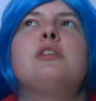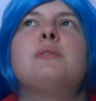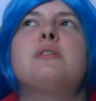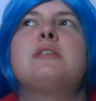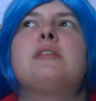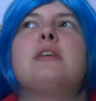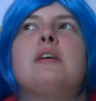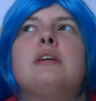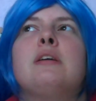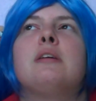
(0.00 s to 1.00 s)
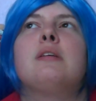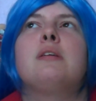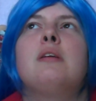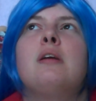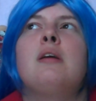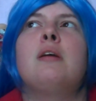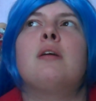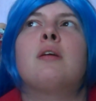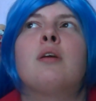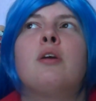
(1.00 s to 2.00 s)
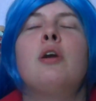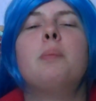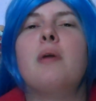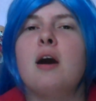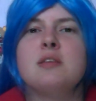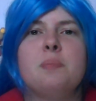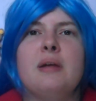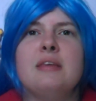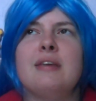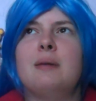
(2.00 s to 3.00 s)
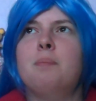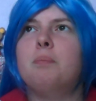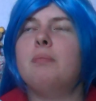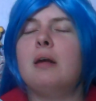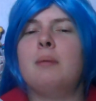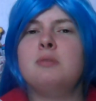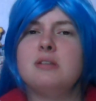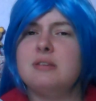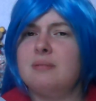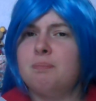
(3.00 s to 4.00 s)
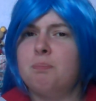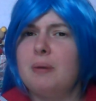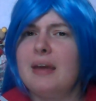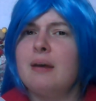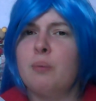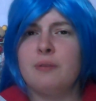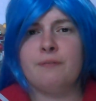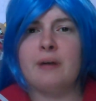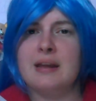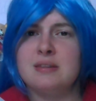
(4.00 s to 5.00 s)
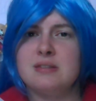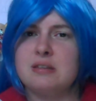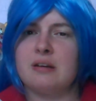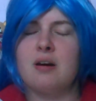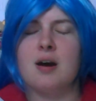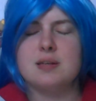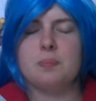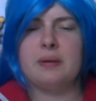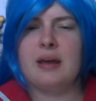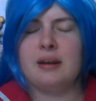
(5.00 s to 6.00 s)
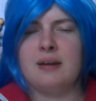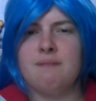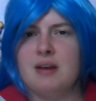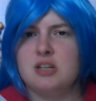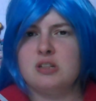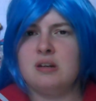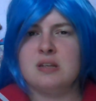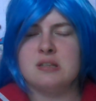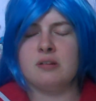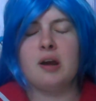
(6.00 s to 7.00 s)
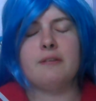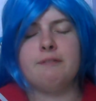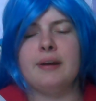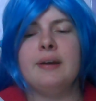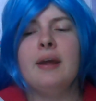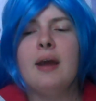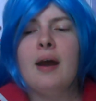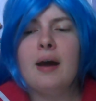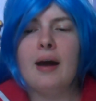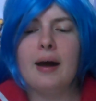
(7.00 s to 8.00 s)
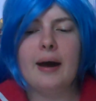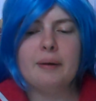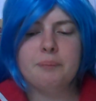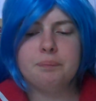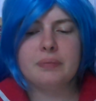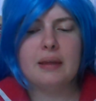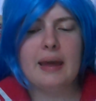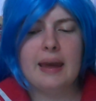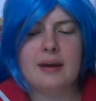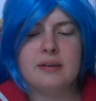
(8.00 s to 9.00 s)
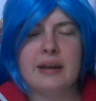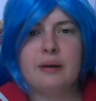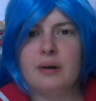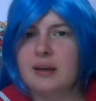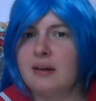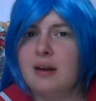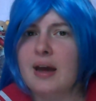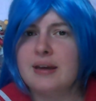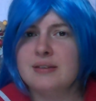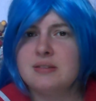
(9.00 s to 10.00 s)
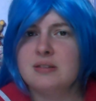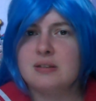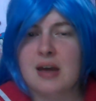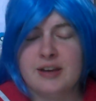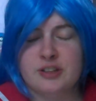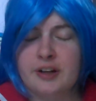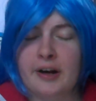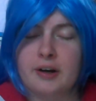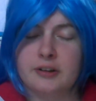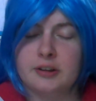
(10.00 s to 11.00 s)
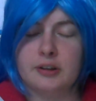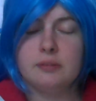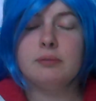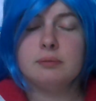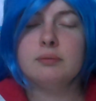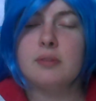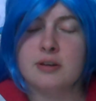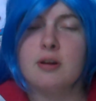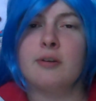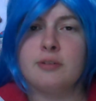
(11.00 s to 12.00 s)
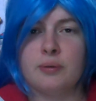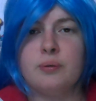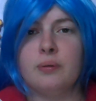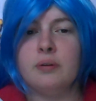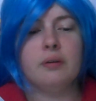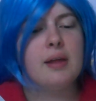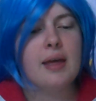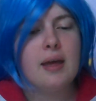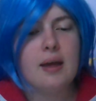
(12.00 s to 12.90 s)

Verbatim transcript: shoots, the group cosplays, like, um, just being with friends and cosplay at a convention is a lot of fun. Um, and getting recognized as your character is also cool.